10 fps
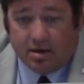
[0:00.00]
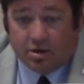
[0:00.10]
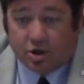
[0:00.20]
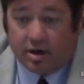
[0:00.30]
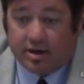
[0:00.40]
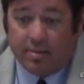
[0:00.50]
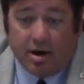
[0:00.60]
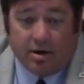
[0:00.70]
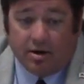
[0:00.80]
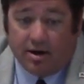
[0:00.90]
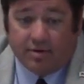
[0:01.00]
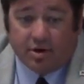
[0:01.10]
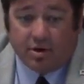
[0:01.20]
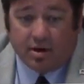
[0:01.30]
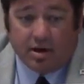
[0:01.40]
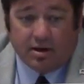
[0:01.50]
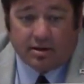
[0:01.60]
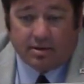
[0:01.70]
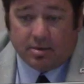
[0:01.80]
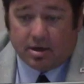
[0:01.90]
John Camara, you don't have your code of
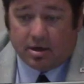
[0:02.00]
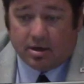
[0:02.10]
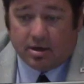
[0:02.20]
conduct then, buddy.